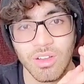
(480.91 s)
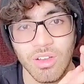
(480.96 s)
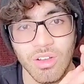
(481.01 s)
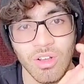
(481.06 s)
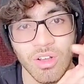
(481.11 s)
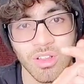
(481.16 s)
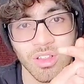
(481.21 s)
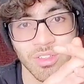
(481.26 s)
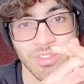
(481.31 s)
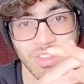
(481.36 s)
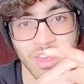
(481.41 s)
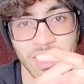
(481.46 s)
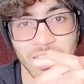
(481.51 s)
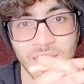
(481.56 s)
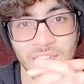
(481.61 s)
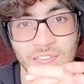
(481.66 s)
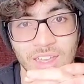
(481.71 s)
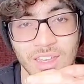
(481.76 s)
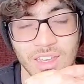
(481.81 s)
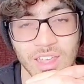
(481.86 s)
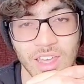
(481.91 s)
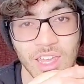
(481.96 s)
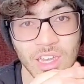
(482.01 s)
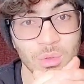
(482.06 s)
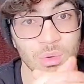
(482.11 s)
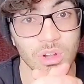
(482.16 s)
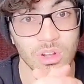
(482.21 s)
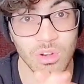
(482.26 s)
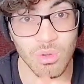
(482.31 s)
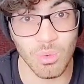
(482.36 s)
all of that yet. And
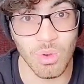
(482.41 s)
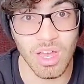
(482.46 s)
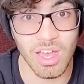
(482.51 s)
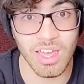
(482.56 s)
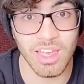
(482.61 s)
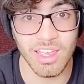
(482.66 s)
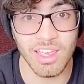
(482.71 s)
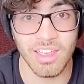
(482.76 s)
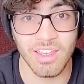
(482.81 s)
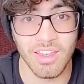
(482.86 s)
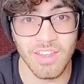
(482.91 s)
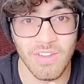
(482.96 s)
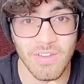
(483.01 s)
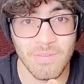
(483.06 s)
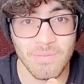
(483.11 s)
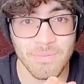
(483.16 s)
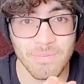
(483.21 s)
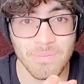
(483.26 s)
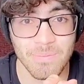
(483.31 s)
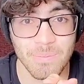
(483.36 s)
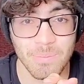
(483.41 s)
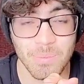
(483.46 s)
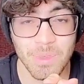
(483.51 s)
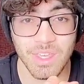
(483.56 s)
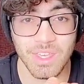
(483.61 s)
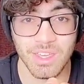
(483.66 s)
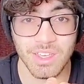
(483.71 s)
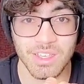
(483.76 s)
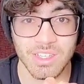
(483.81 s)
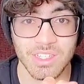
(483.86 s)
you wanna know why?
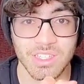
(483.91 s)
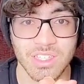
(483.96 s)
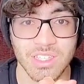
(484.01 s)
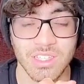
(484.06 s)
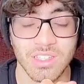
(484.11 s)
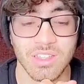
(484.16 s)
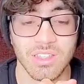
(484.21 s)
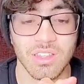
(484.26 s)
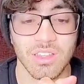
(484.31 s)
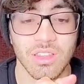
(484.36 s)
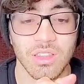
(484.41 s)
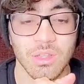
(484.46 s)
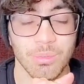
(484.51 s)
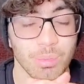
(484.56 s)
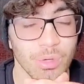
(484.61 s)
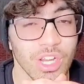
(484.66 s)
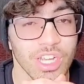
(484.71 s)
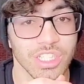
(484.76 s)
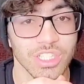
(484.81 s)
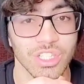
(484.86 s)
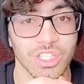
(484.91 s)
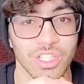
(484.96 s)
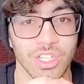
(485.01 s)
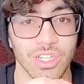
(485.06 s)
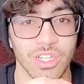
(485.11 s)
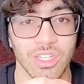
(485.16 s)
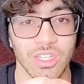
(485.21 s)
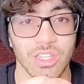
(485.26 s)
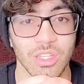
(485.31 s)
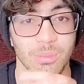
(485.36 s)
Because the
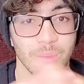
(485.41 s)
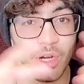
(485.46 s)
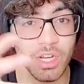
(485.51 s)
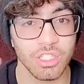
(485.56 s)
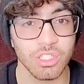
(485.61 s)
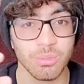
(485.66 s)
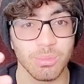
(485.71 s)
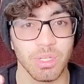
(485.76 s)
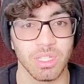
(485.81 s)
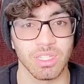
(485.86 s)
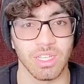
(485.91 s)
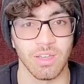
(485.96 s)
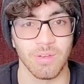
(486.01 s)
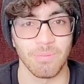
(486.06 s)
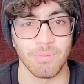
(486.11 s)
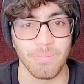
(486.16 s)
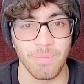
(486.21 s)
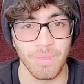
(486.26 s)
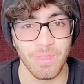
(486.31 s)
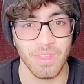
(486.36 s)
pressure buildup.